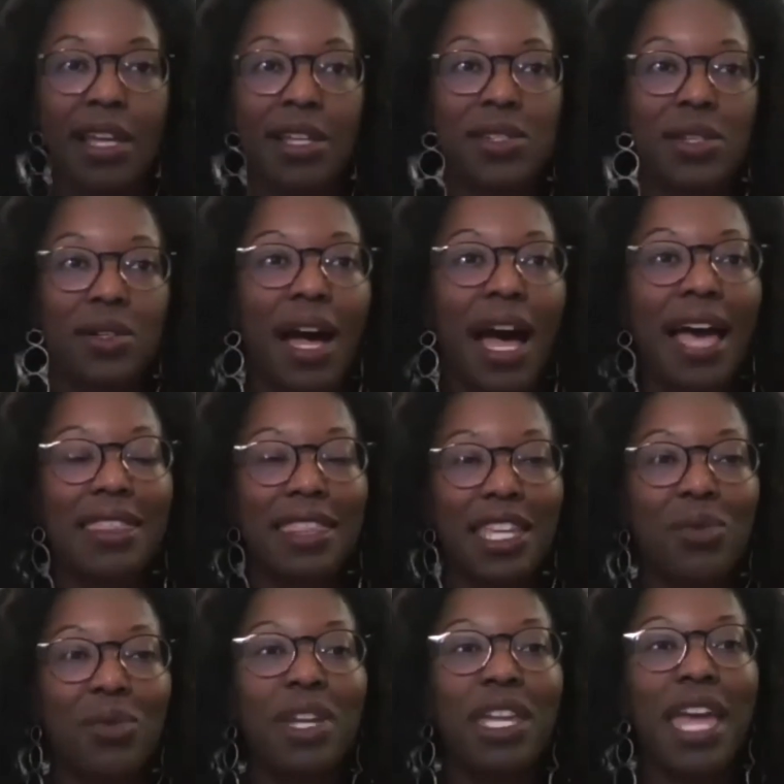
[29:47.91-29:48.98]
So I
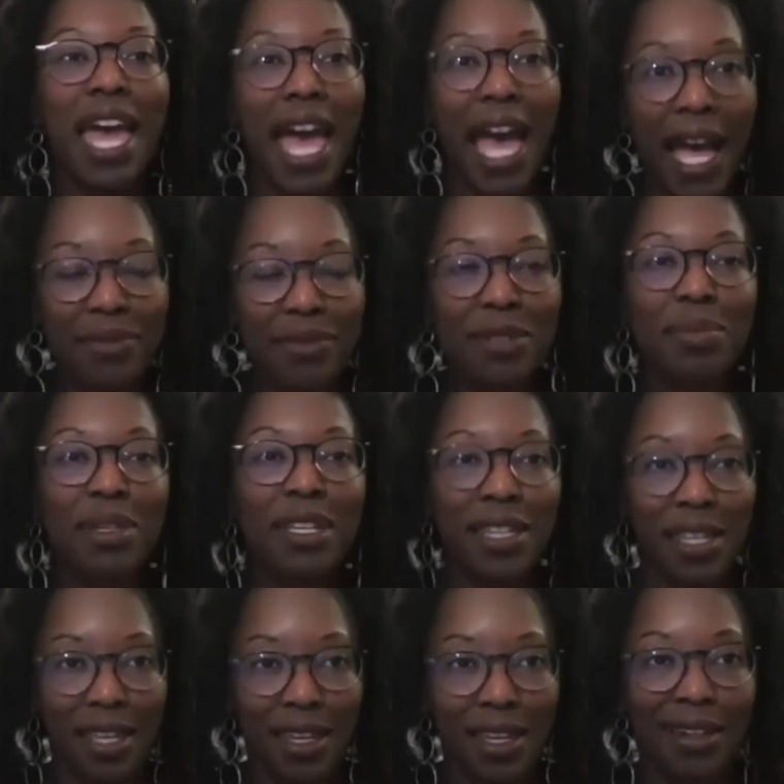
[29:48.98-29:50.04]
think we have to
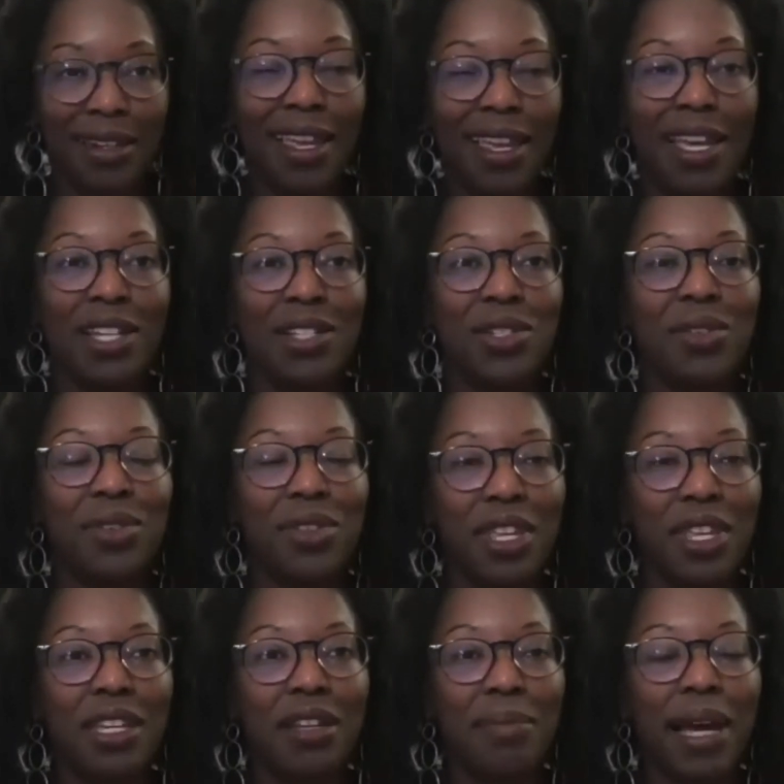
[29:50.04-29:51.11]
begin to
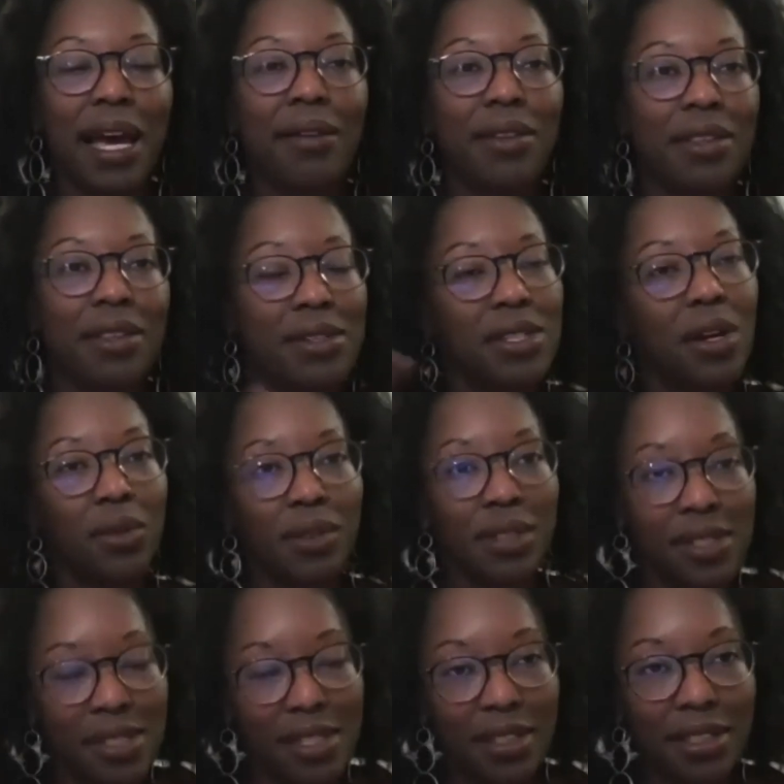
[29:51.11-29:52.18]
think about this
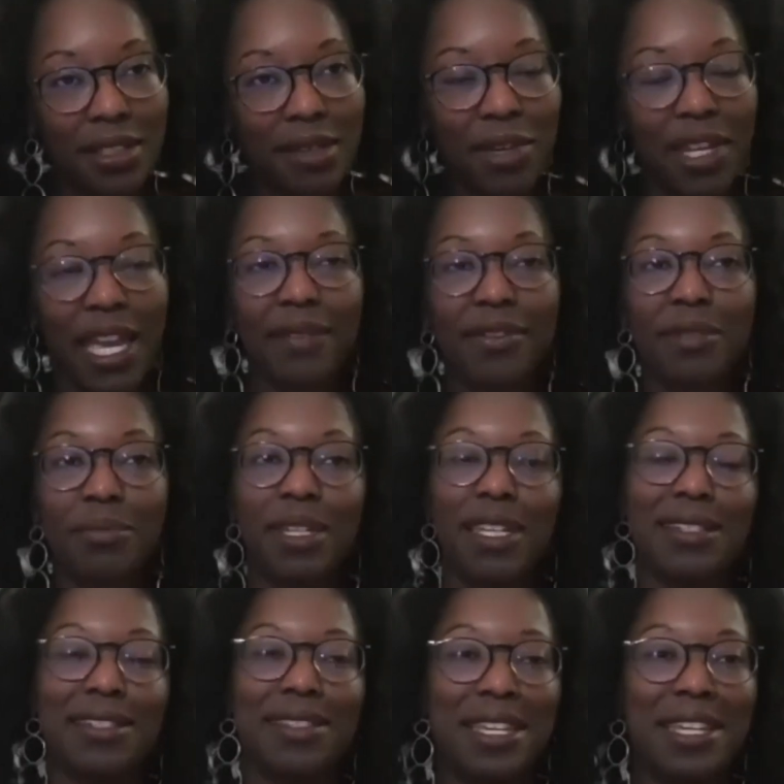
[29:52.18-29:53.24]
holistically. We have to
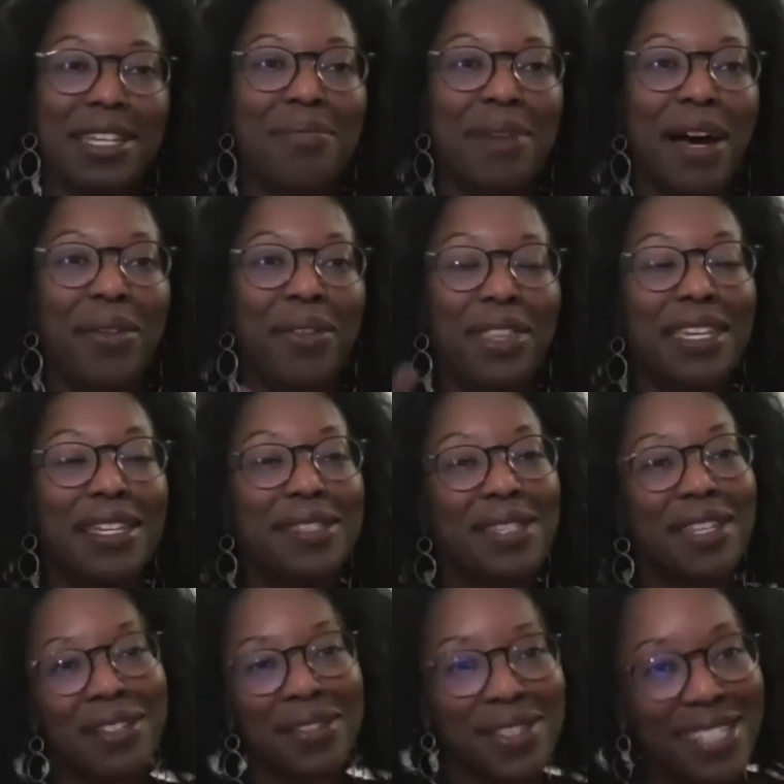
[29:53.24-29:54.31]
begin to think about things
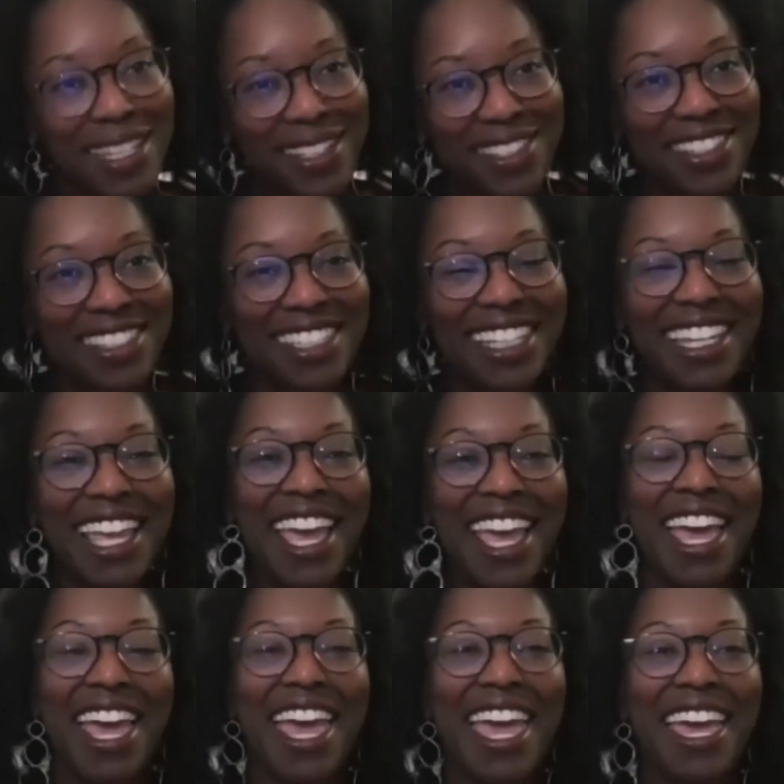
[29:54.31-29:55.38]
intersectionally,
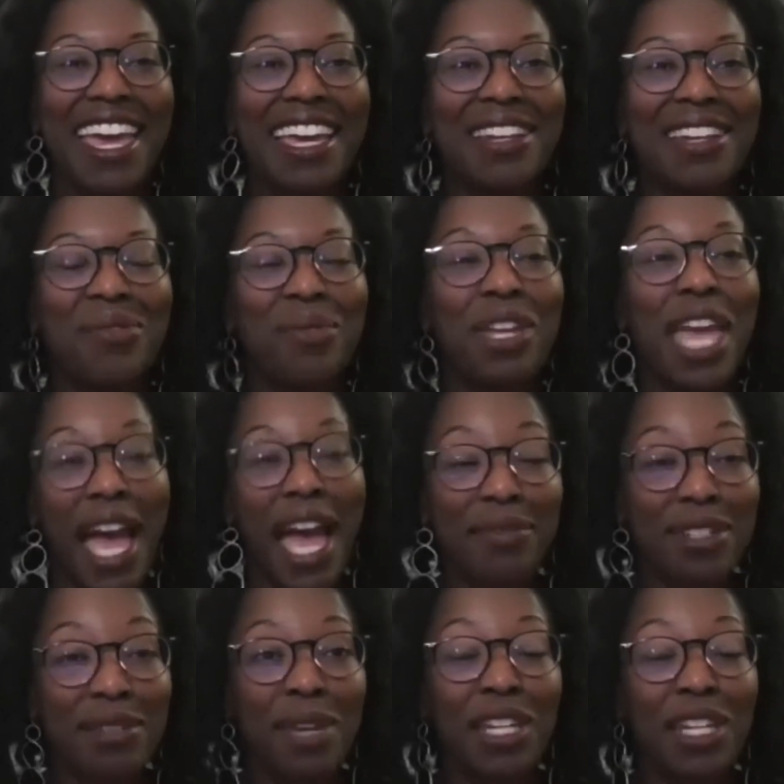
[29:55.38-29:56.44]
and we have
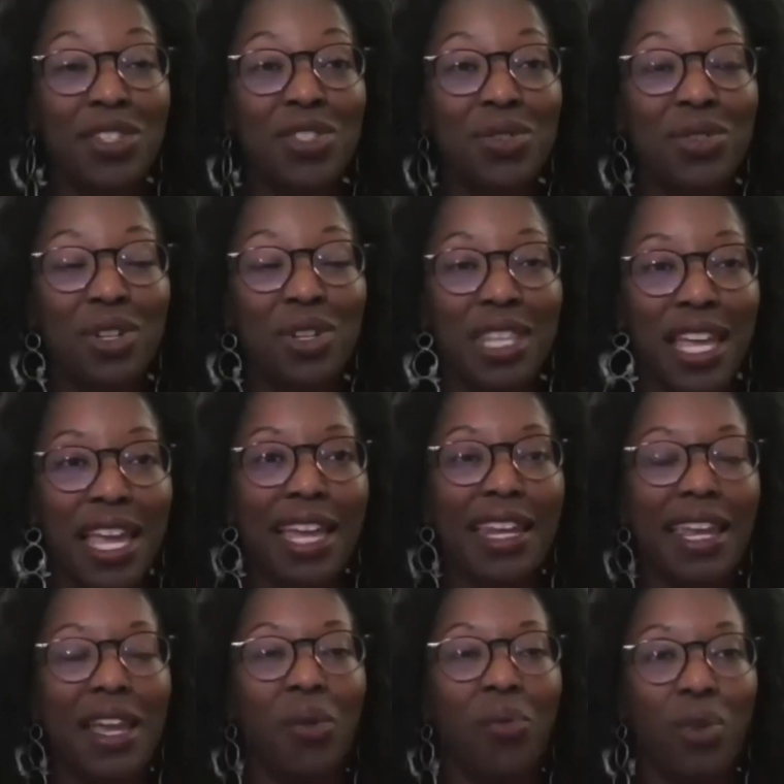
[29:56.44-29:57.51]
to make sure
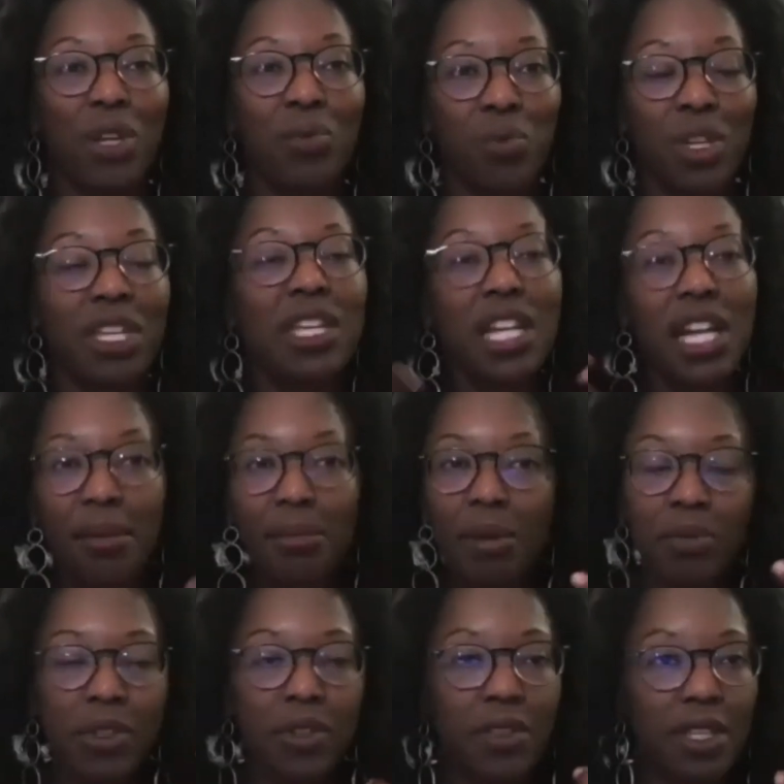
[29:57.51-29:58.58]
that when we come up
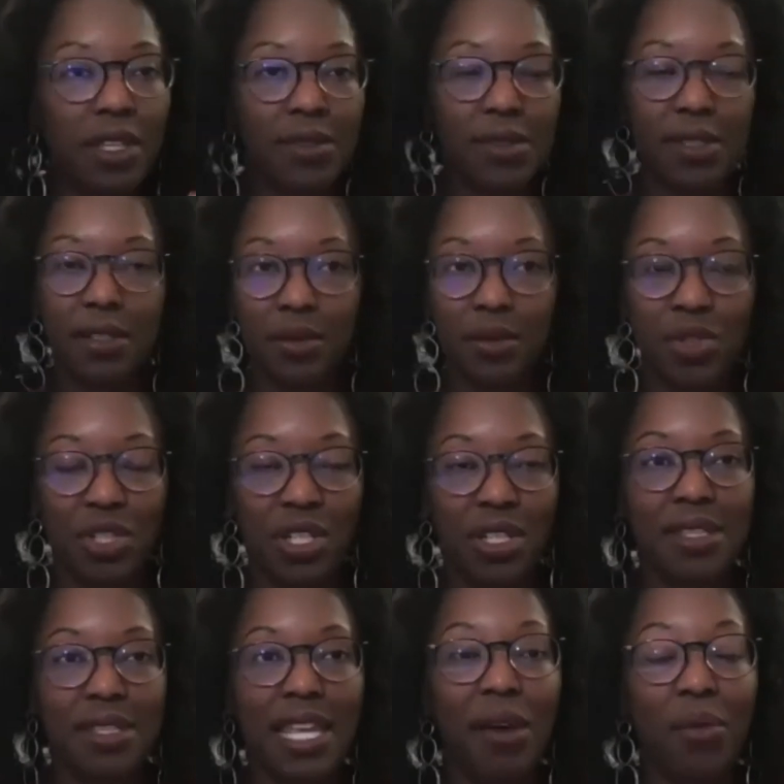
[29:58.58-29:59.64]
with these
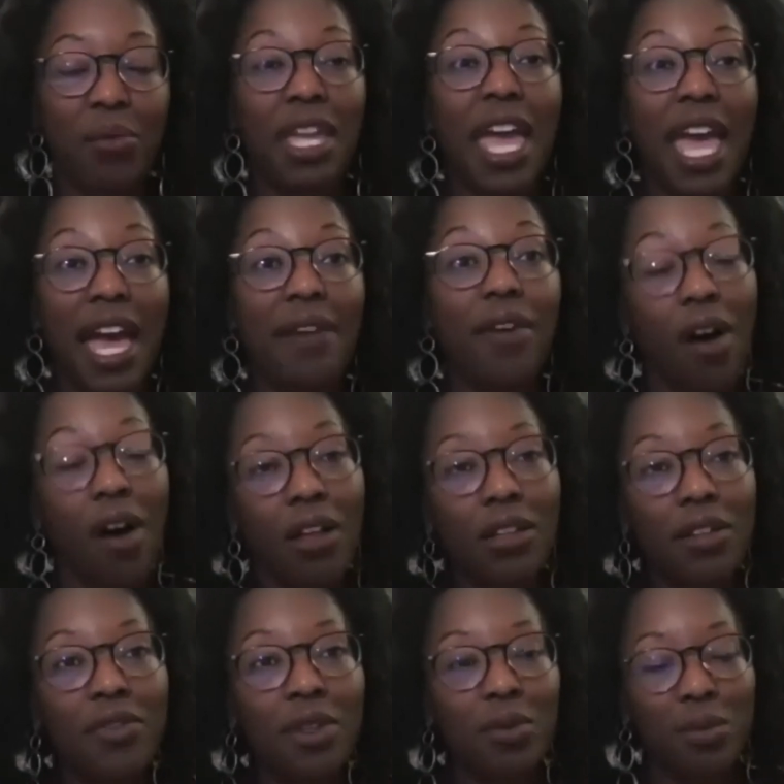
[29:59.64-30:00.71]
solutions, that we have all
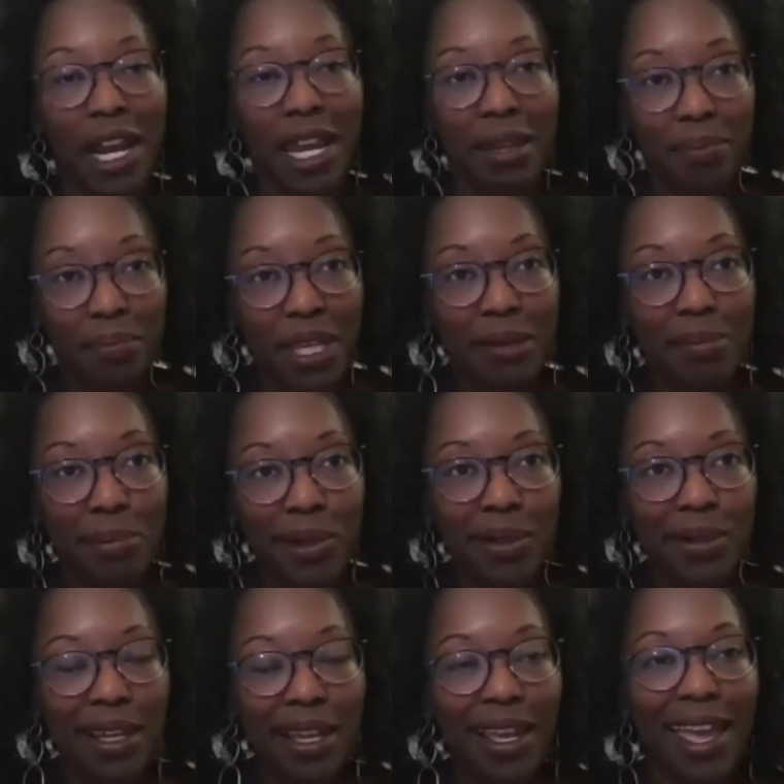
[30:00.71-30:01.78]
of the right
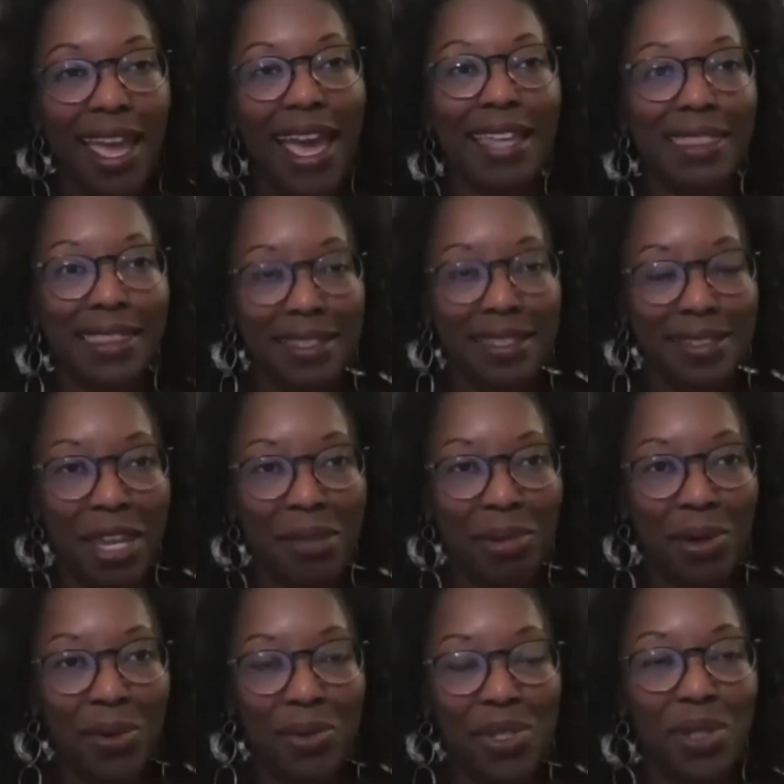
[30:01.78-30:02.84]
people at the
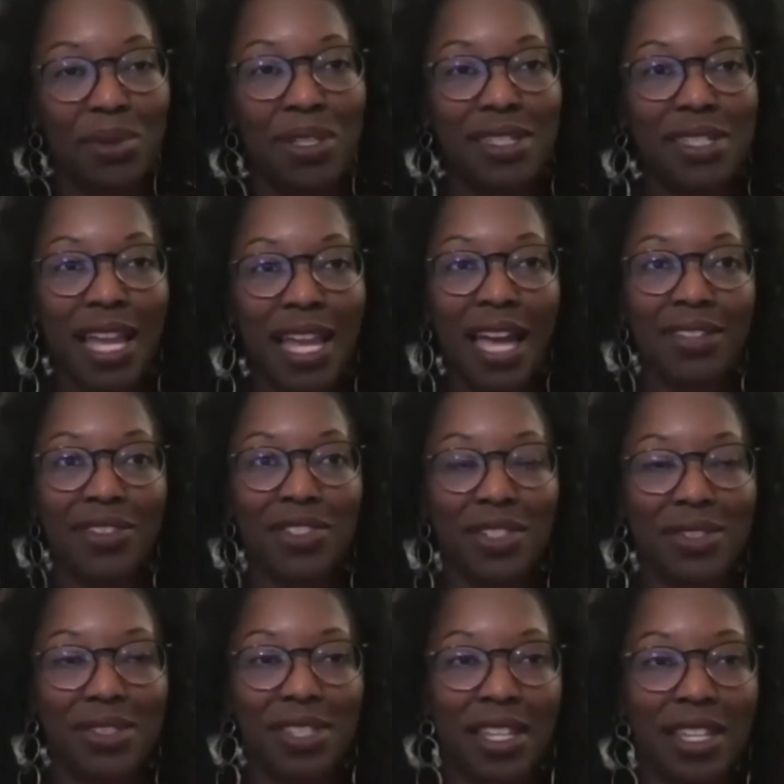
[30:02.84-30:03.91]
table. So it's not
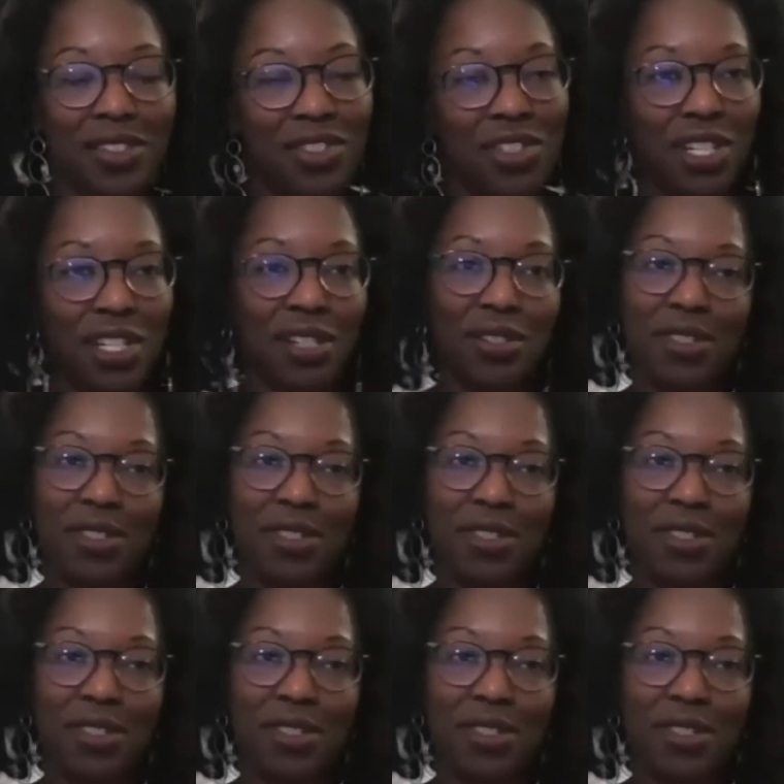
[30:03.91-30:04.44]
just the engineers